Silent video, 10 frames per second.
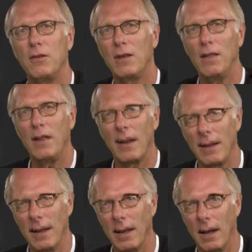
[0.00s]
another
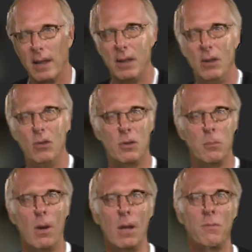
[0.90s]
technique I can use to
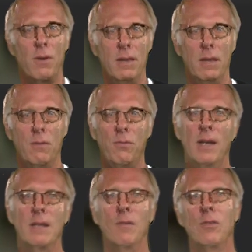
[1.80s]
modify the
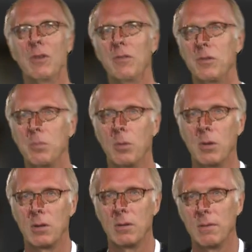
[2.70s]
effect of the surface blur.